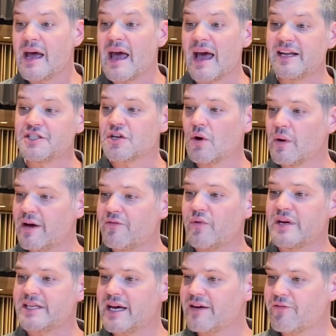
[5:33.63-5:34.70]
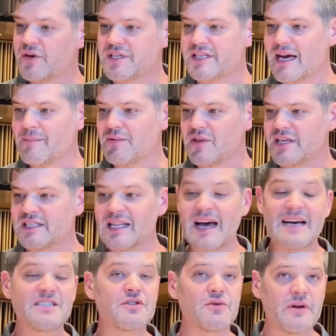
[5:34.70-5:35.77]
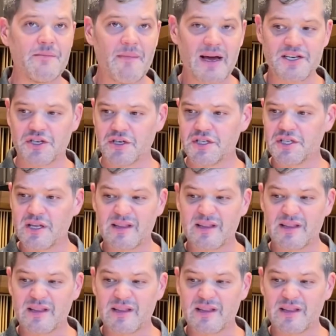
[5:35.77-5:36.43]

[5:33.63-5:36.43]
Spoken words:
And so if we take, for example, these last 3 measures,